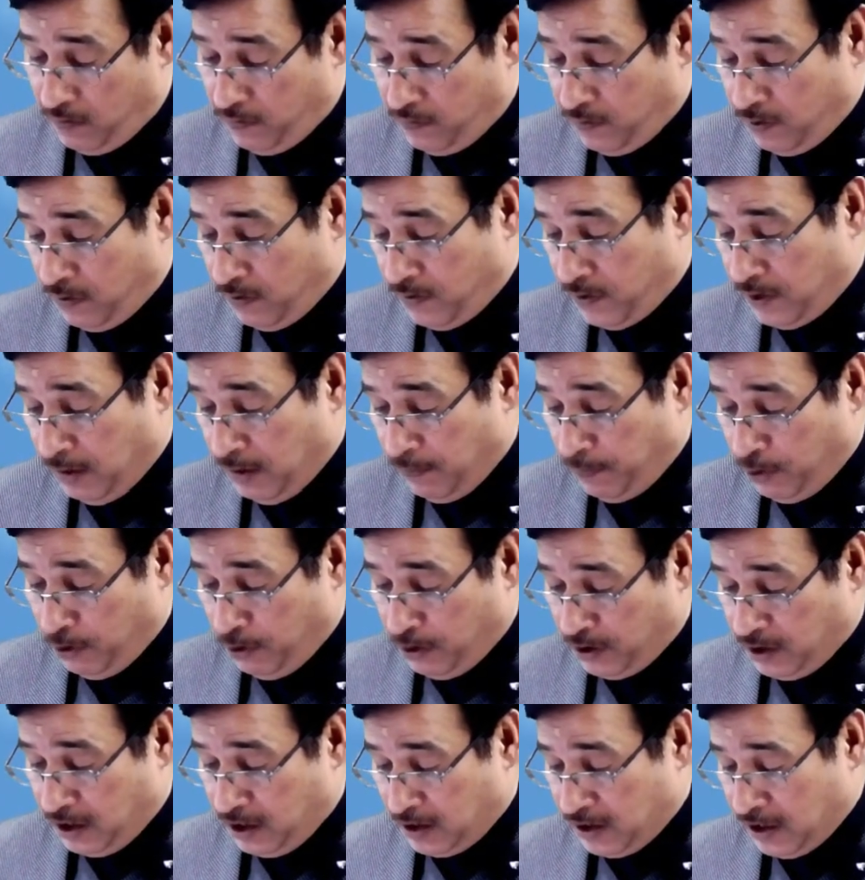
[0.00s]
Suppose
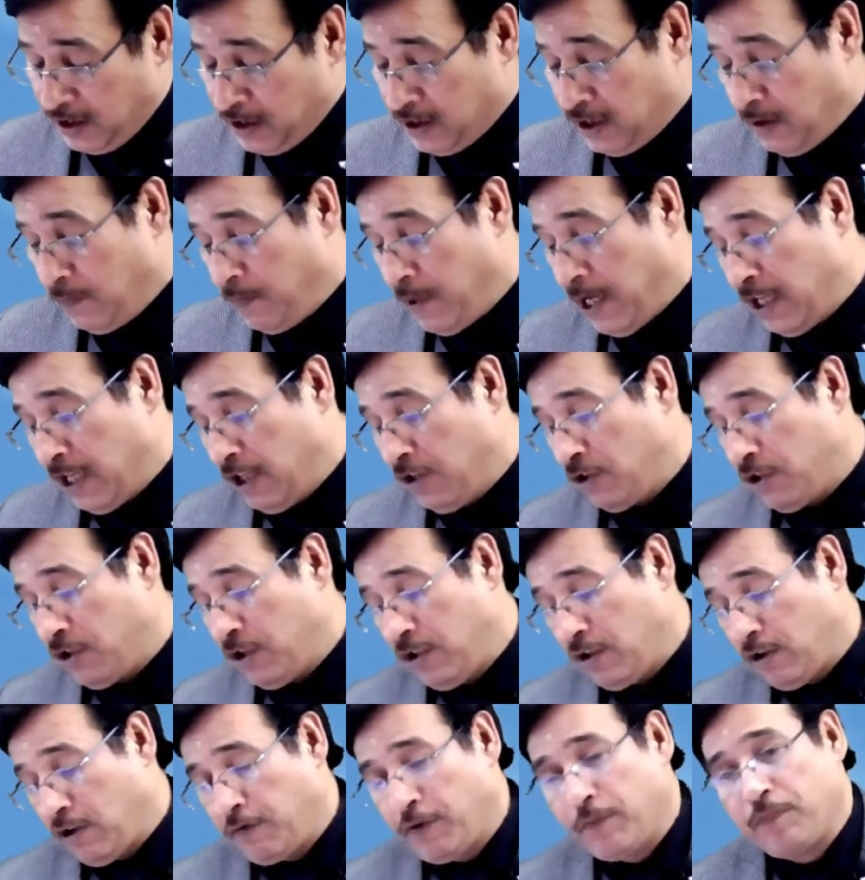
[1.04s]
this is the balance
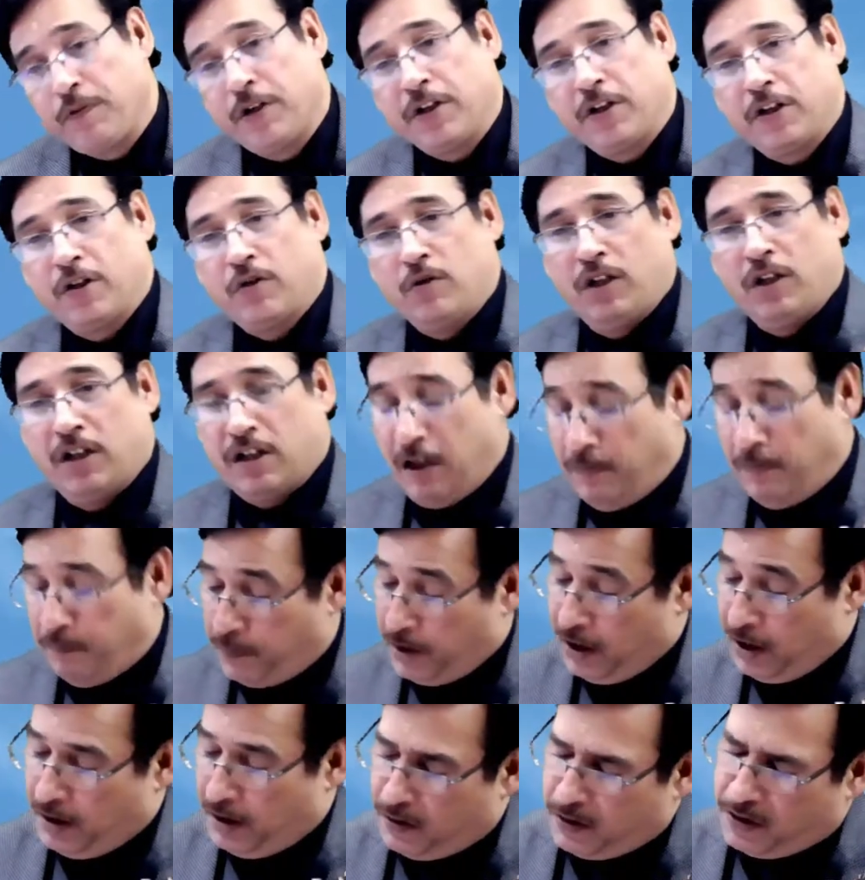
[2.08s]
sheet of a particular
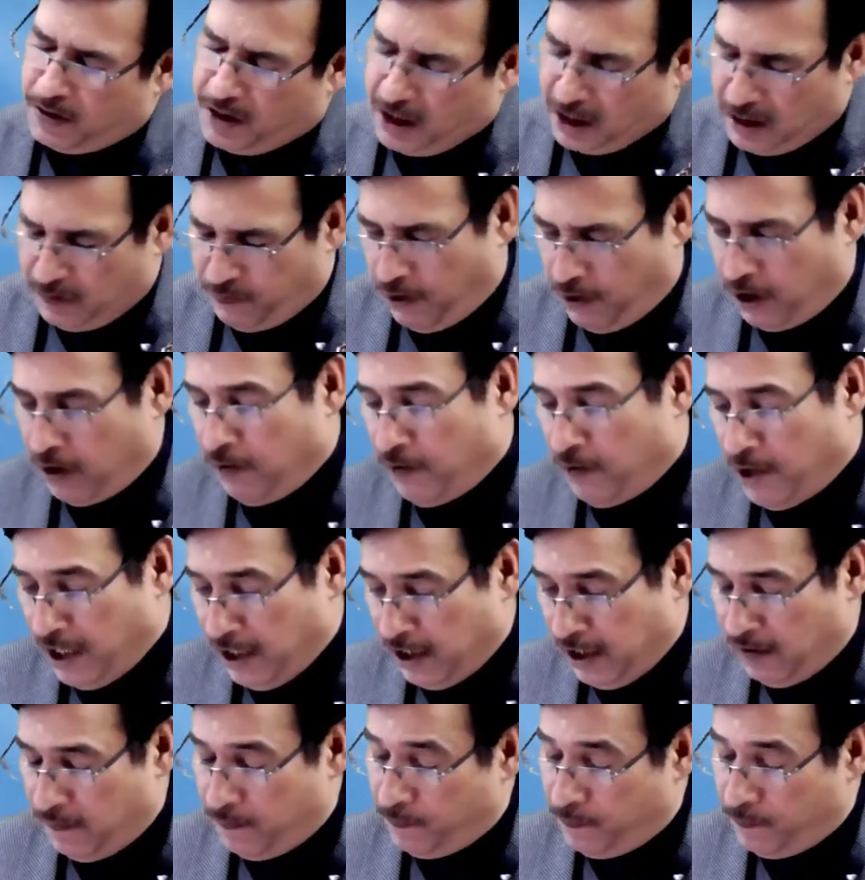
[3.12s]
company, just for a while.